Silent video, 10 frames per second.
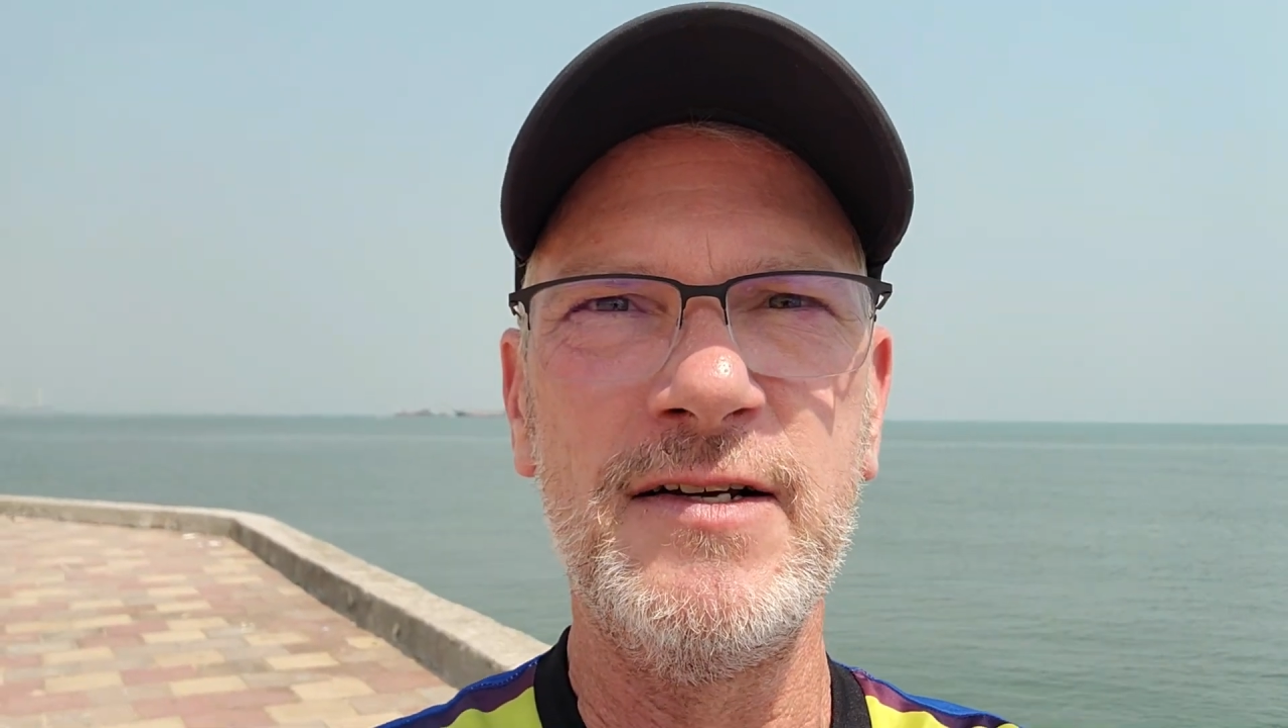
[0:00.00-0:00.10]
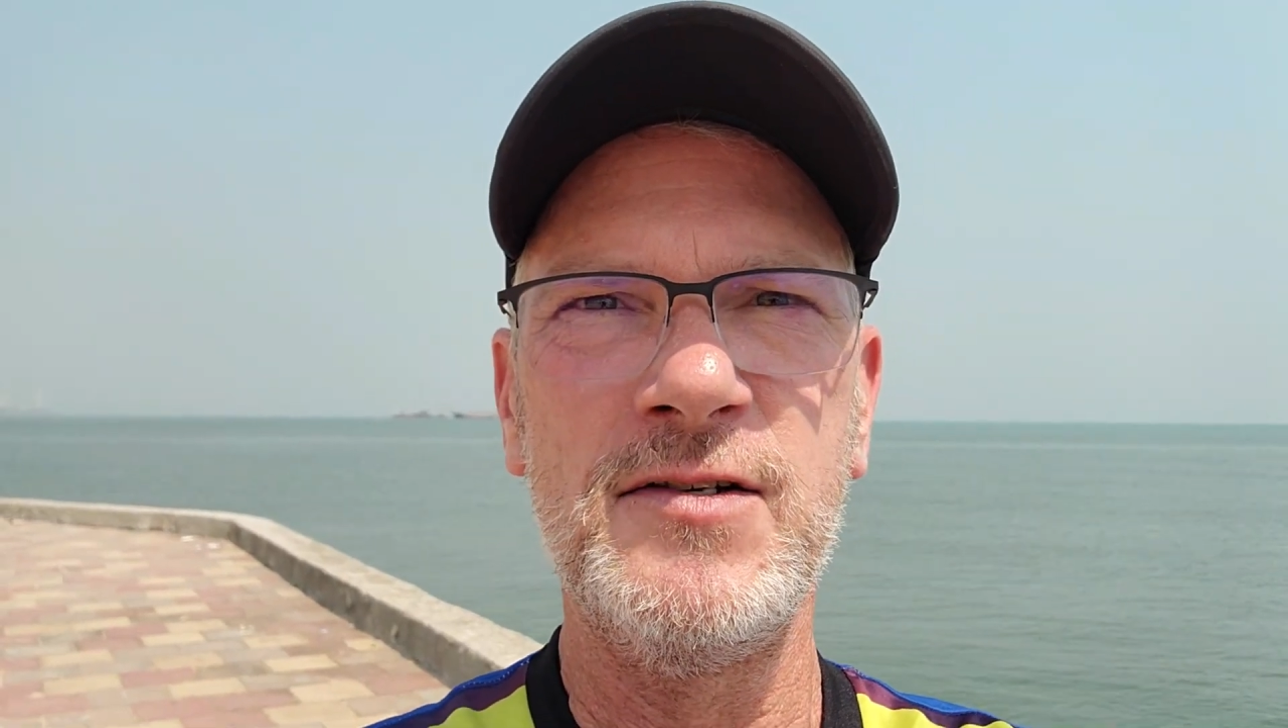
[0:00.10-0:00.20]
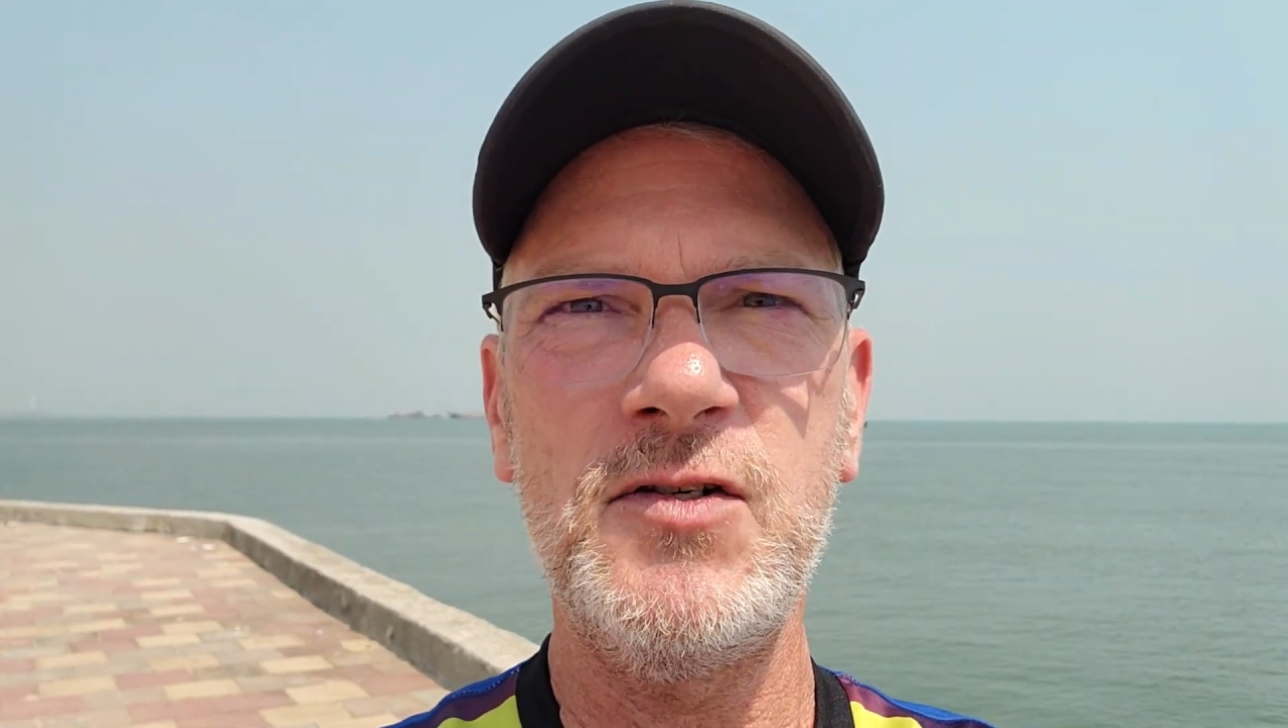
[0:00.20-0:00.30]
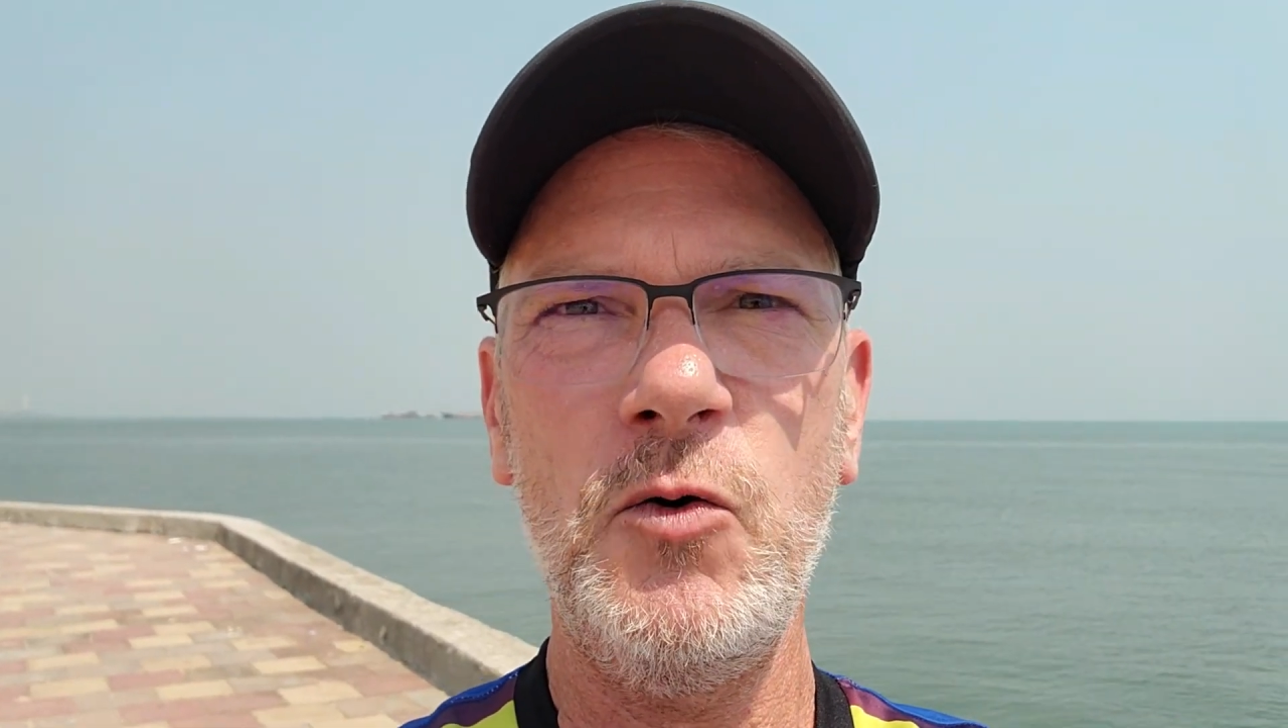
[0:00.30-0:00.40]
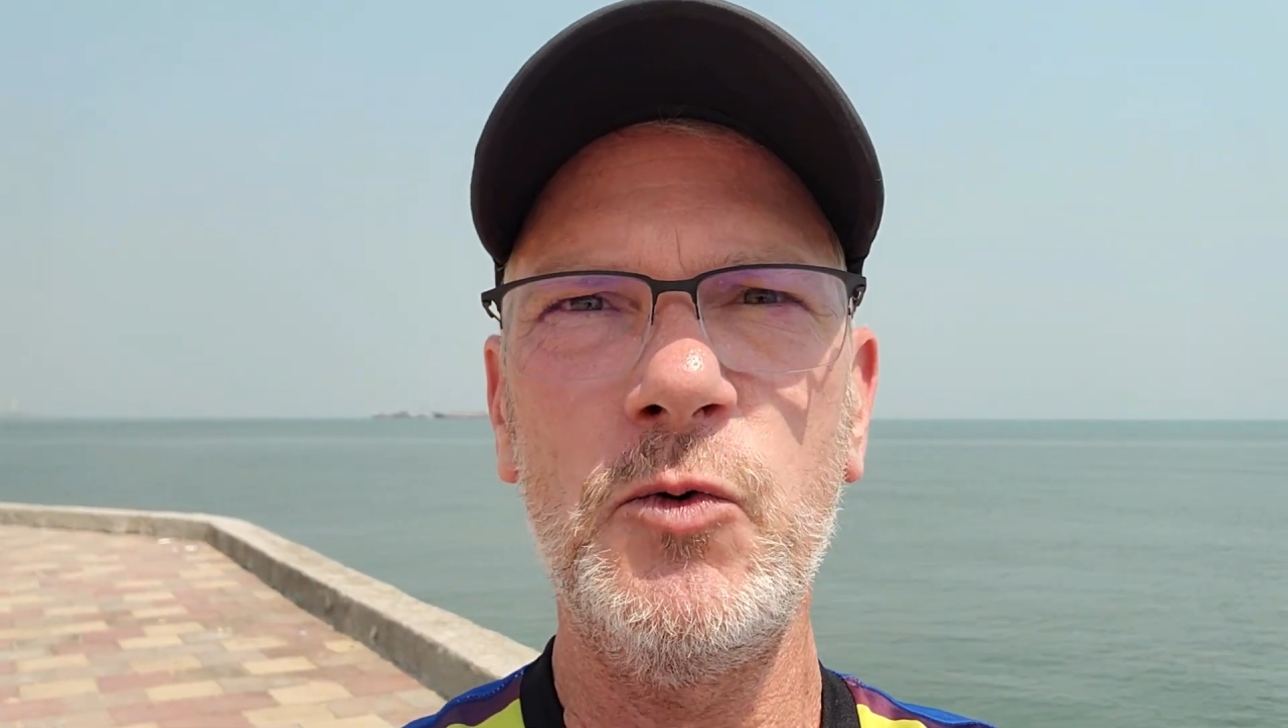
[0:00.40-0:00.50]

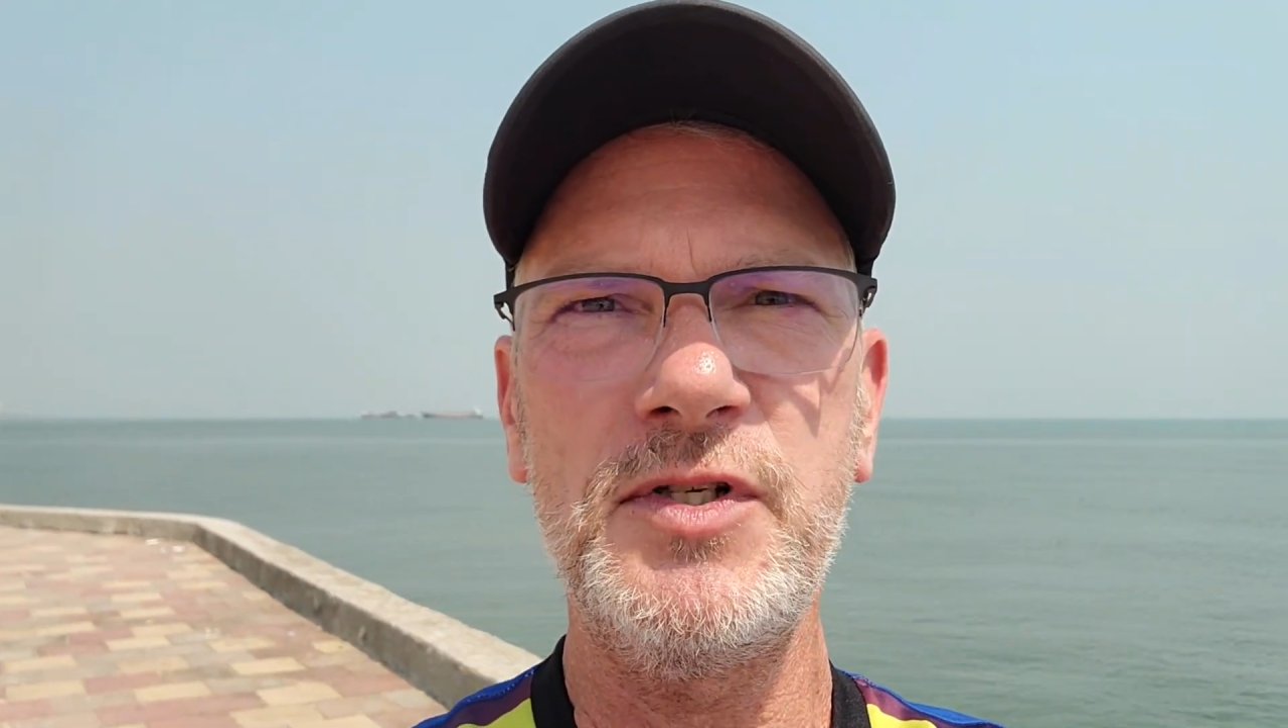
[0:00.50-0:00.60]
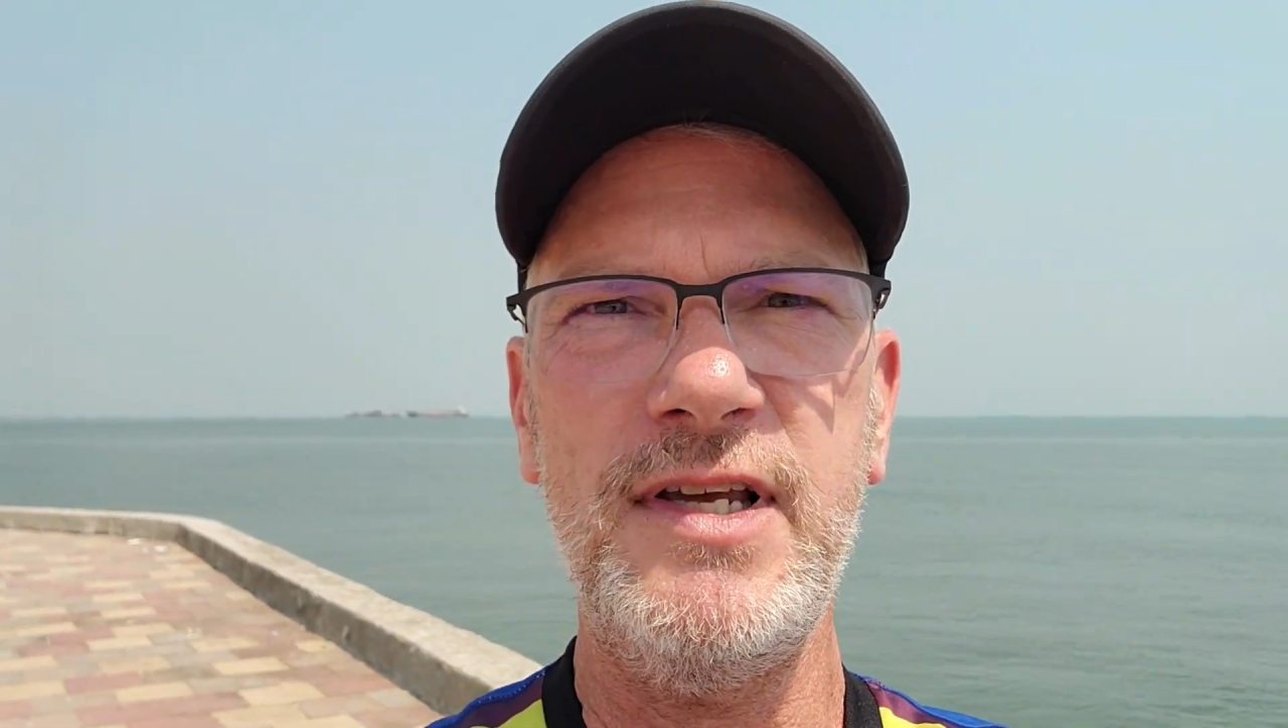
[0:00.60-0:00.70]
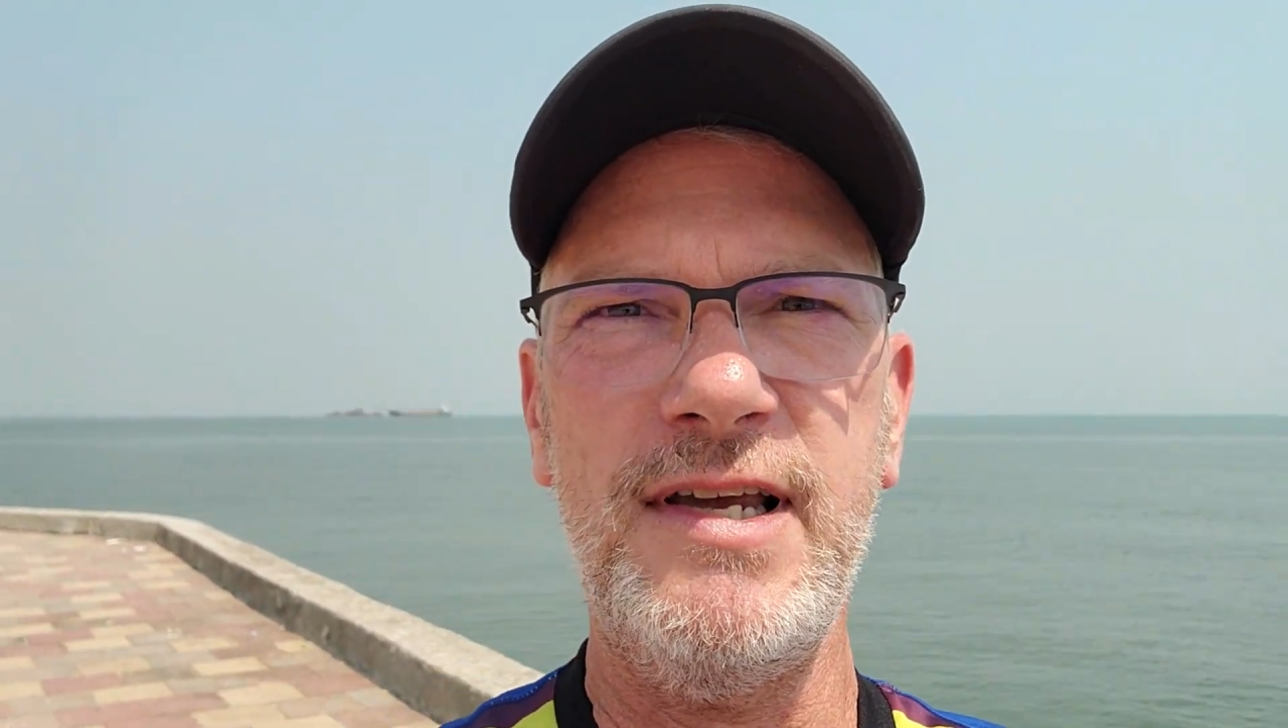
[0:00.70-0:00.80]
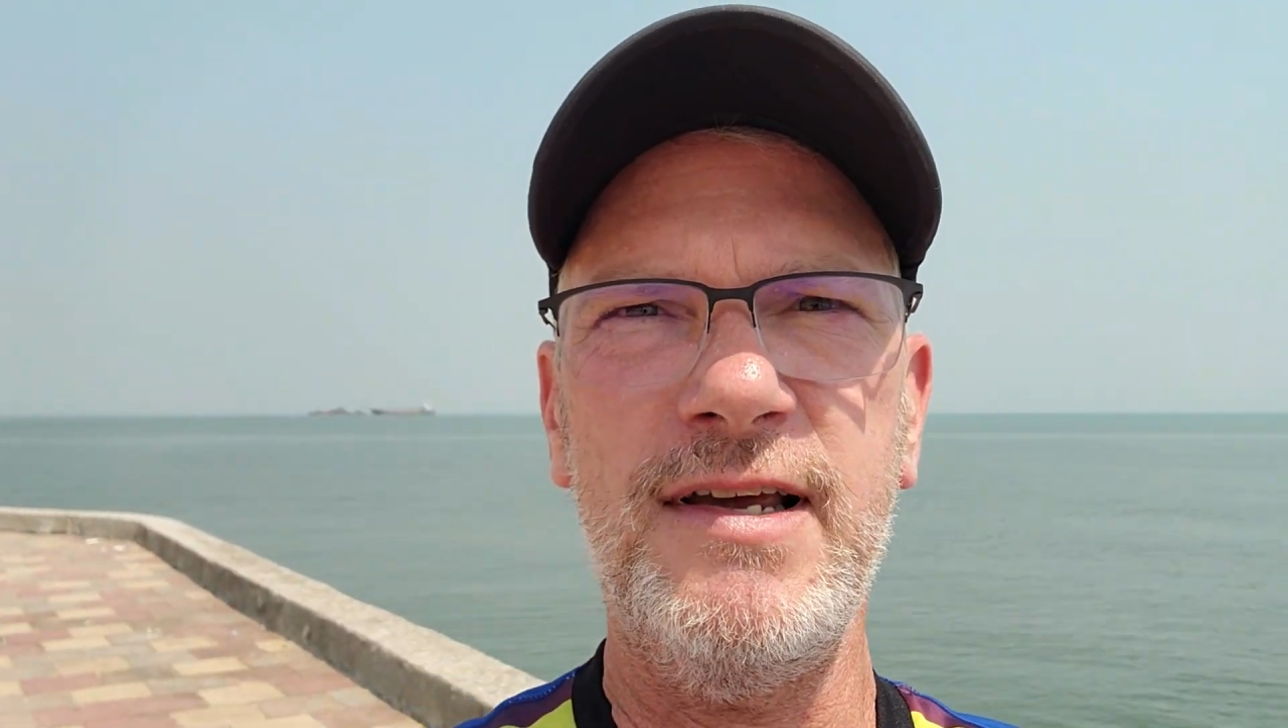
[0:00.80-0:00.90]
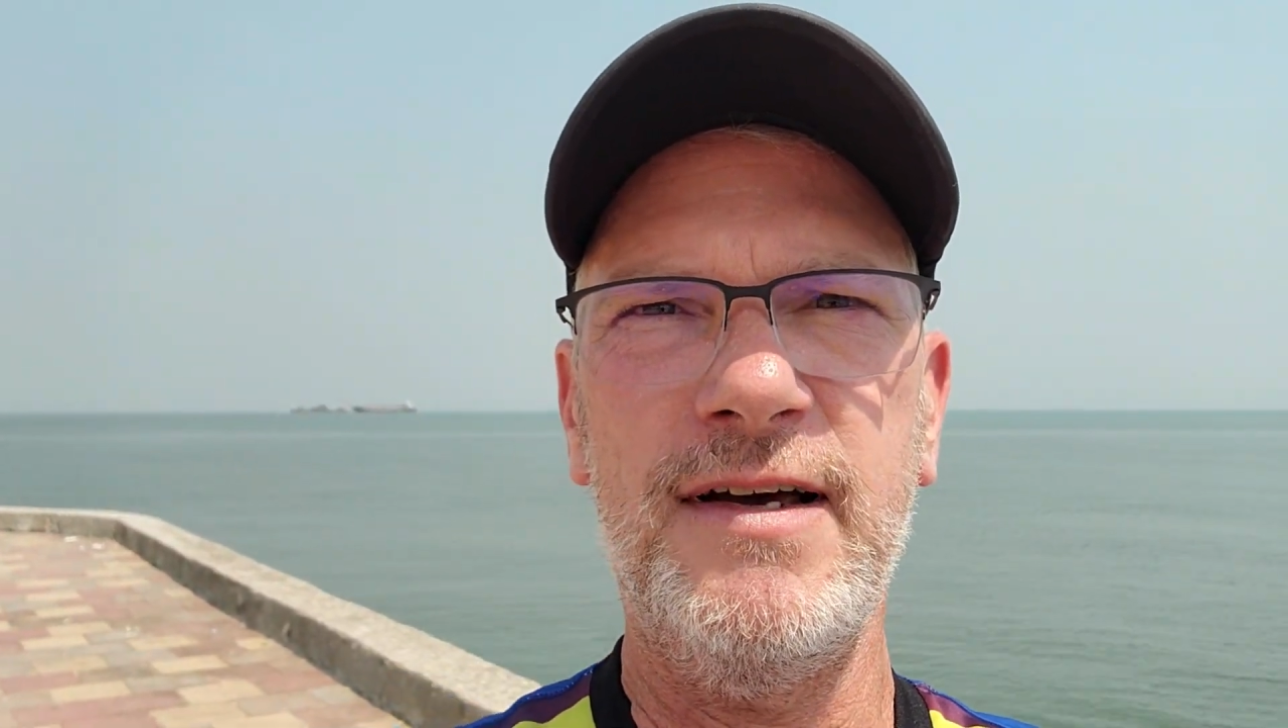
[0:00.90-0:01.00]
So we'll see.